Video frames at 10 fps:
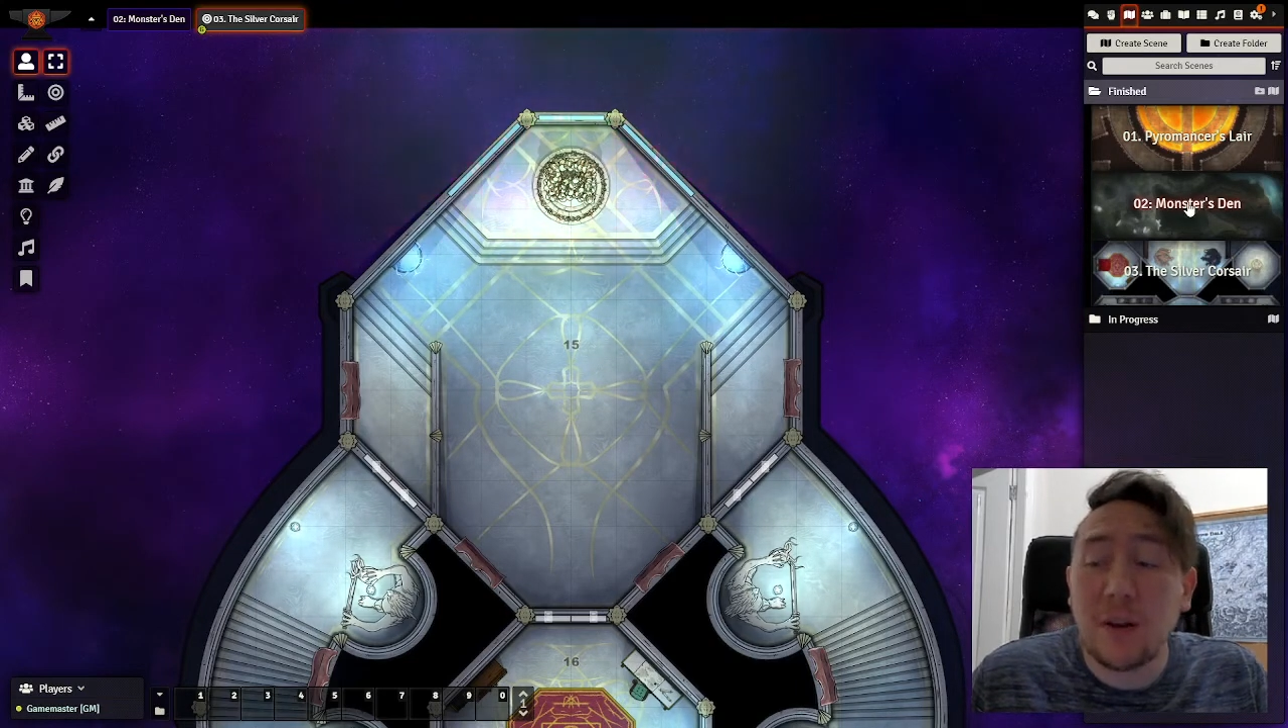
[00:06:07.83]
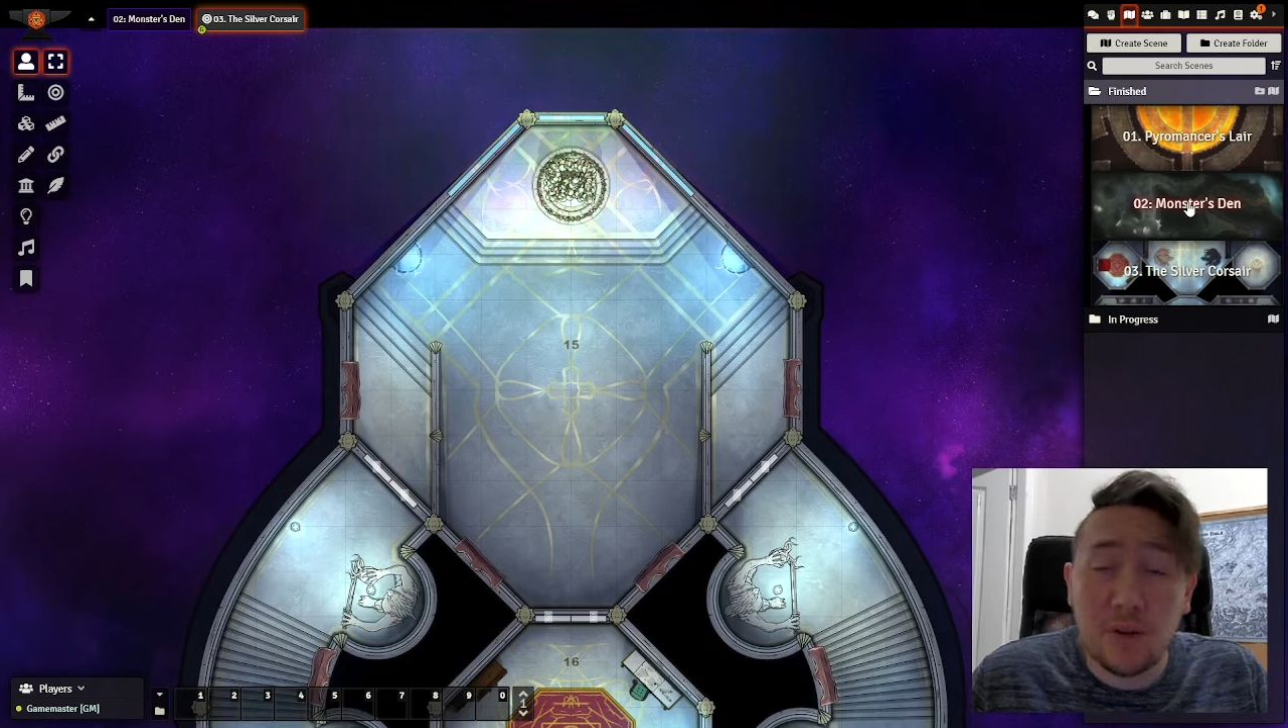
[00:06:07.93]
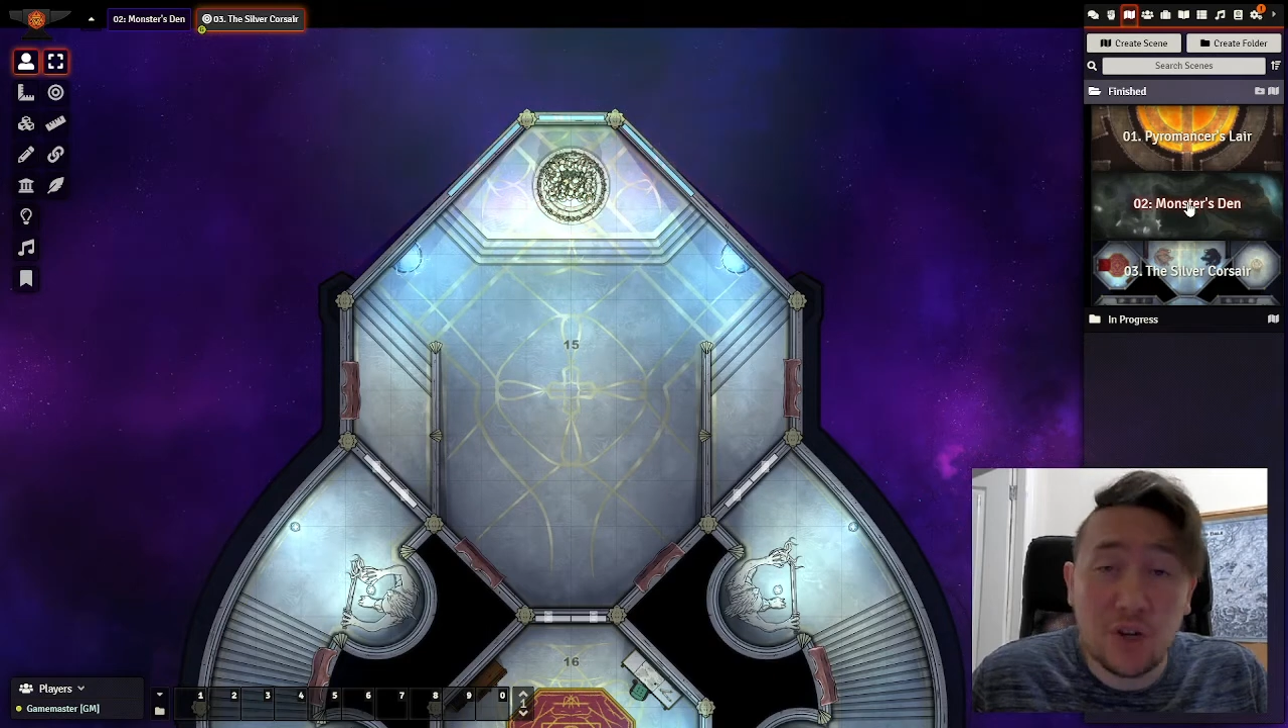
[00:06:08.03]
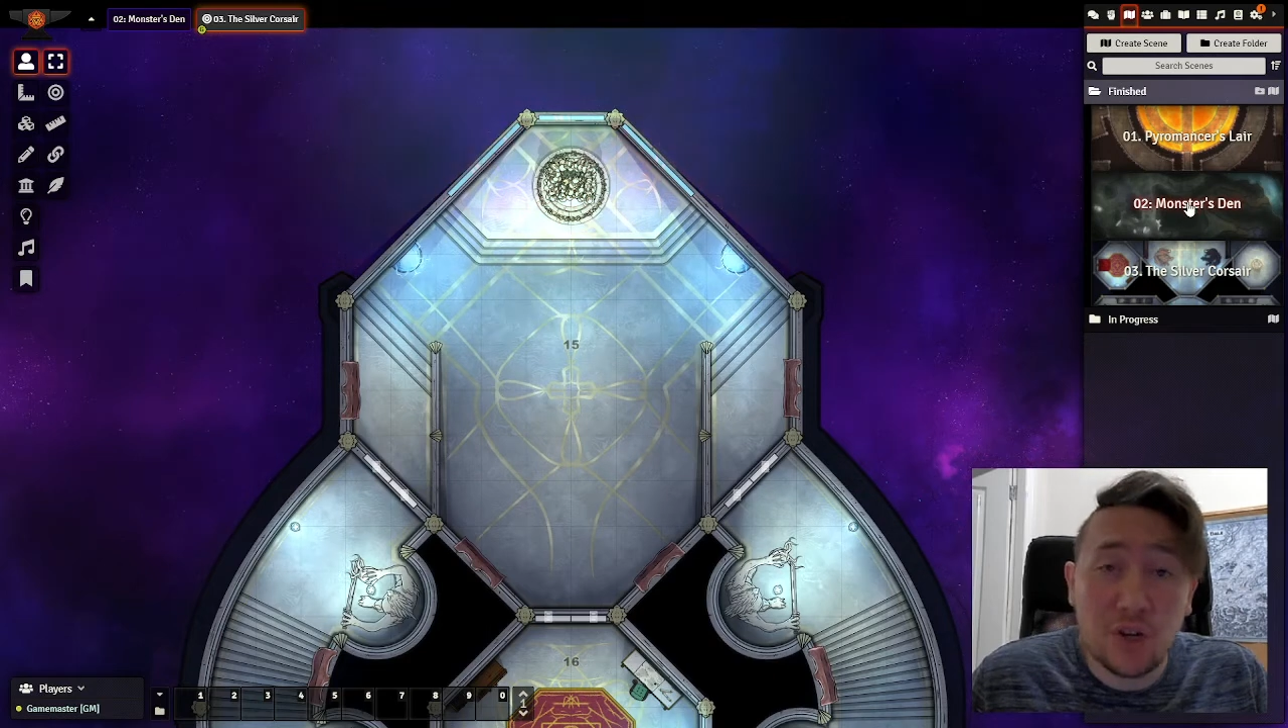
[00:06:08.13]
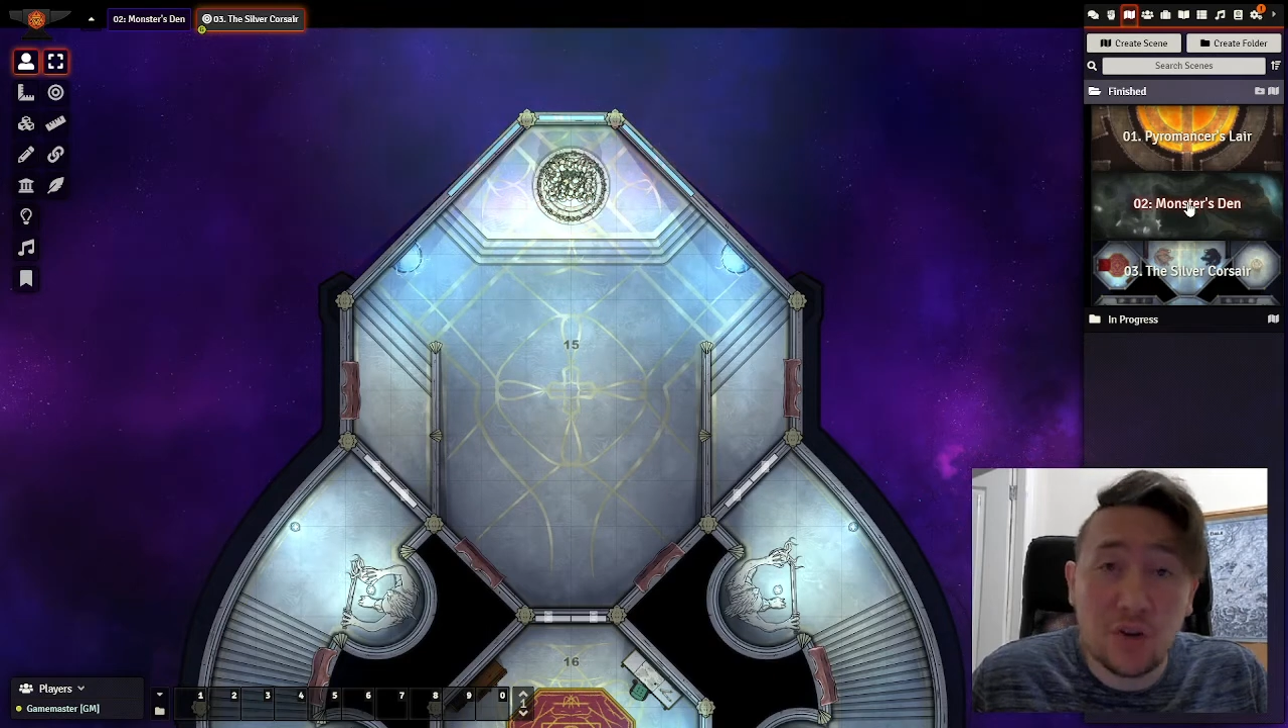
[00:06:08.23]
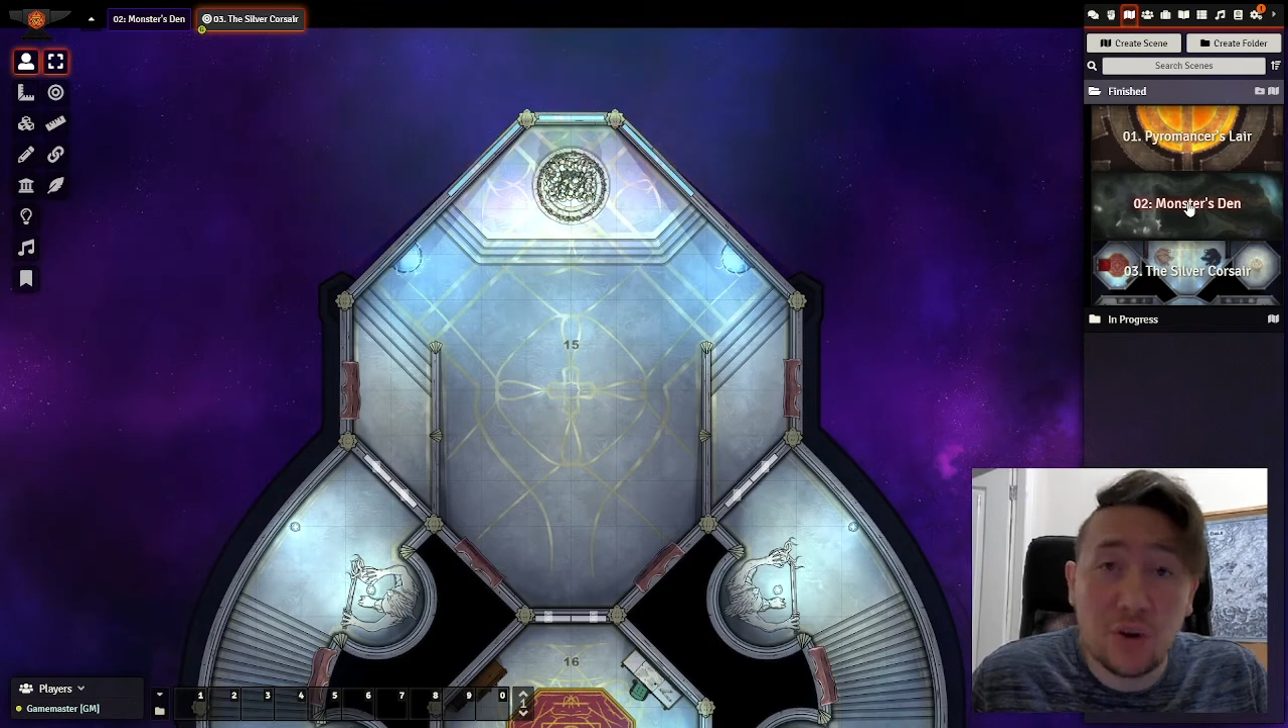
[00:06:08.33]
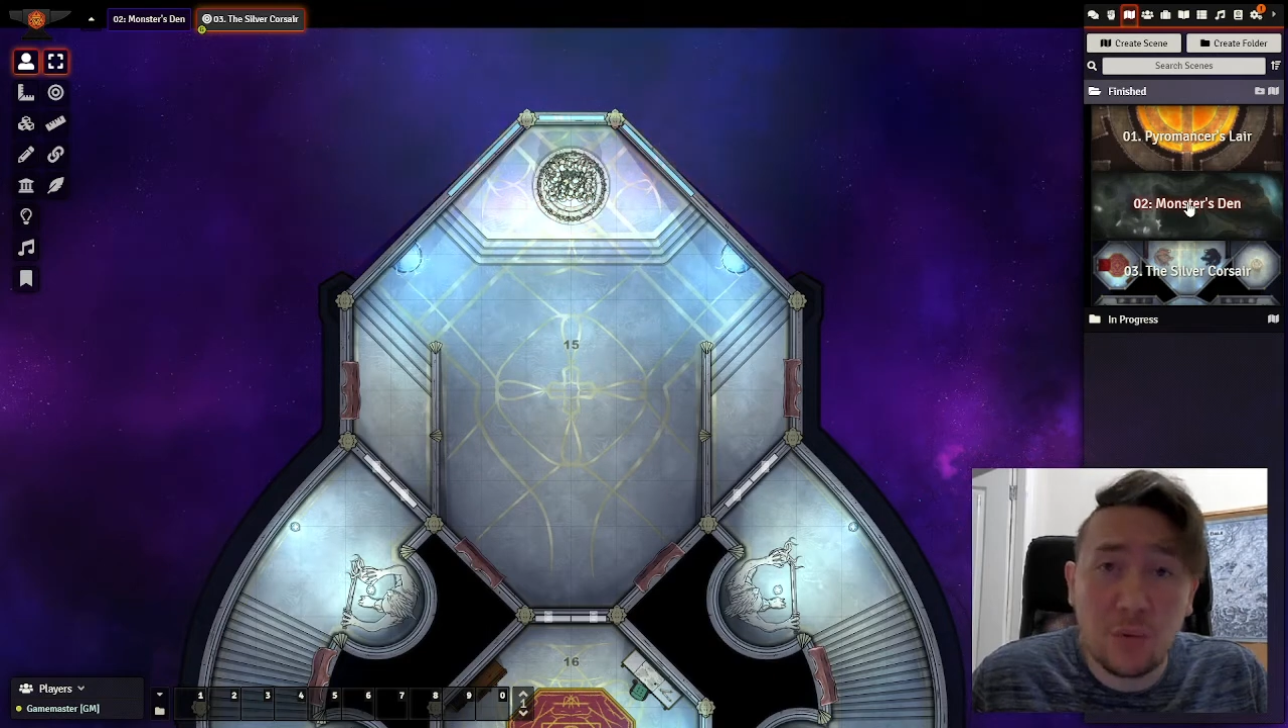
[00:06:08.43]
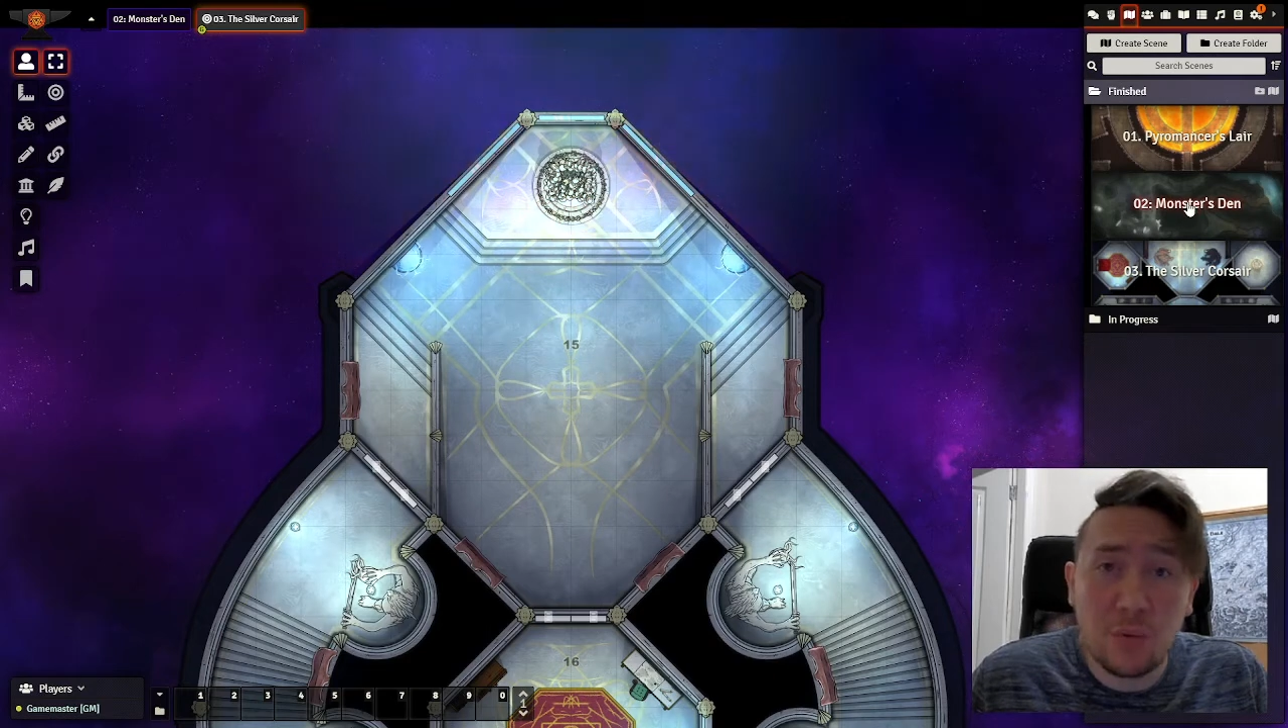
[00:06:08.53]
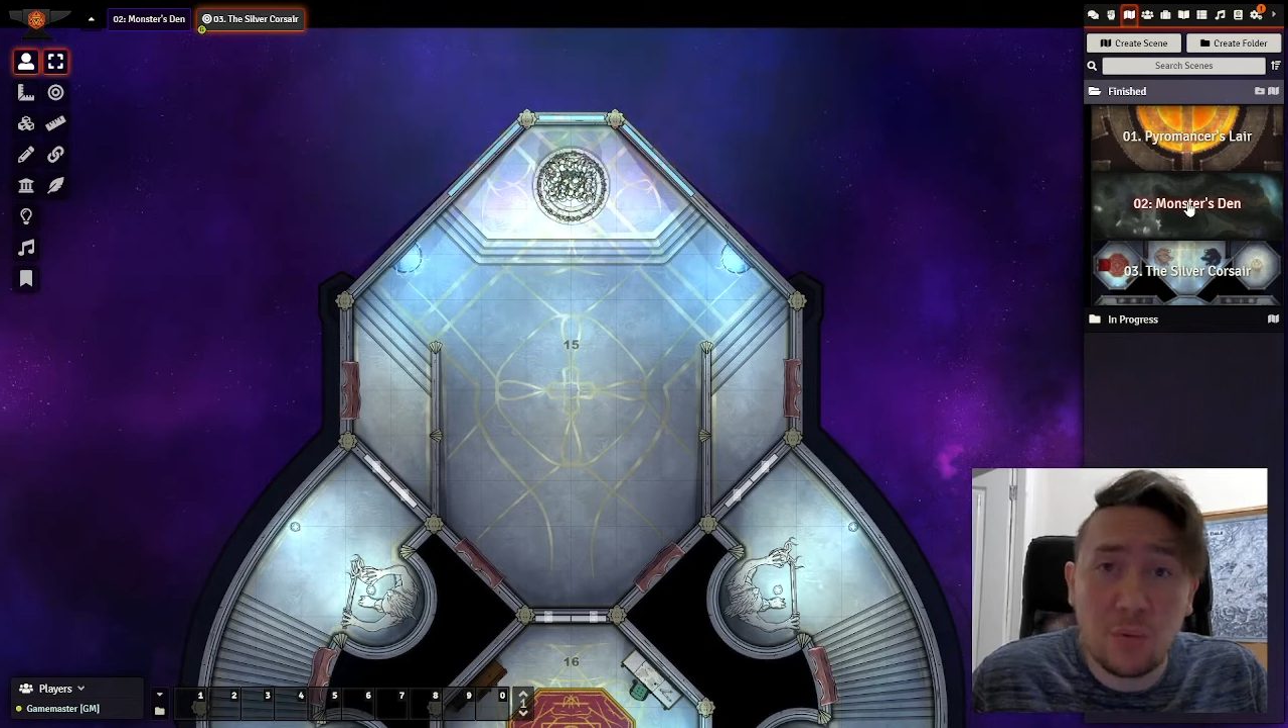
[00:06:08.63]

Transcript: commissioned